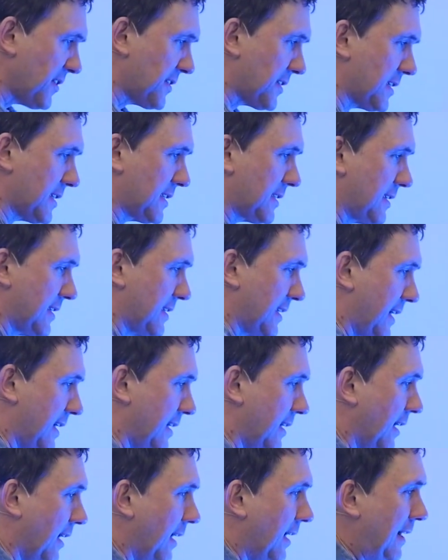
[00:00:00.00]
this is to
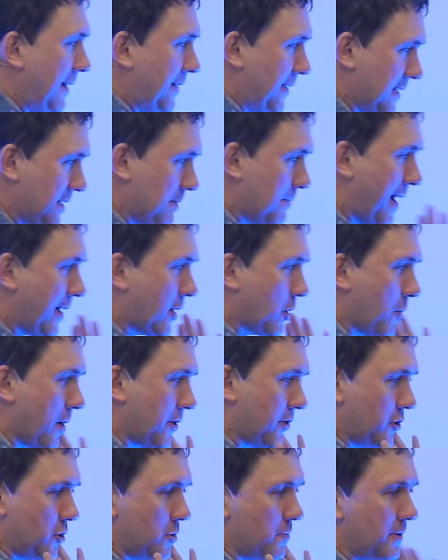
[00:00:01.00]
say, doesn't matter whether you